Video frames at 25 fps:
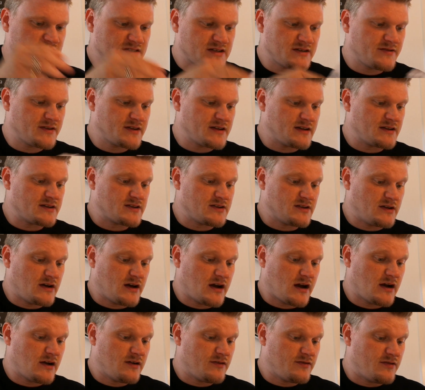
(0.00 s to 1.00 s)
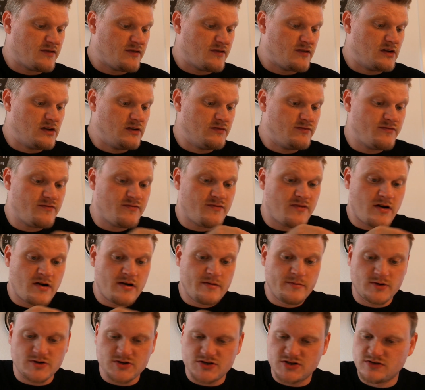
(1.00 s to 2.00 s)
Something that I have
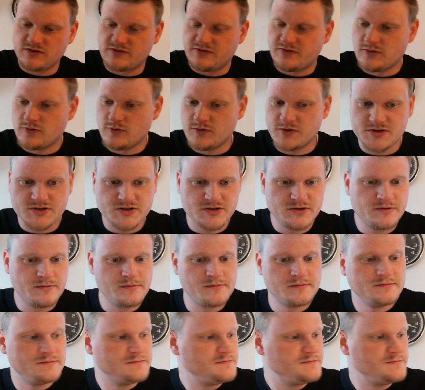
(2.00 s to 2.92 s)
very much look forward to.